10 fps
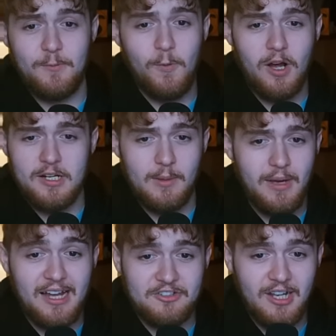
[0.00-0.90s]
we won a
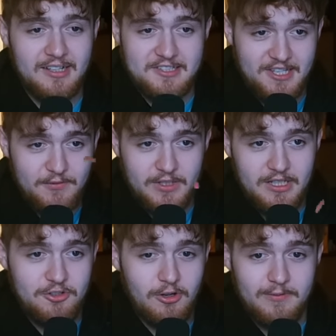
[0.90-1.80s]
match at
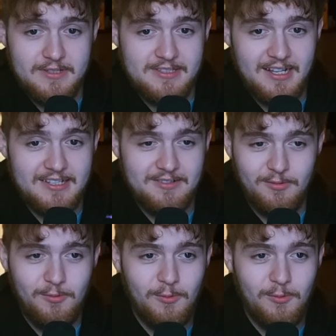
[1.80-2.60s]
seventy trophies. That is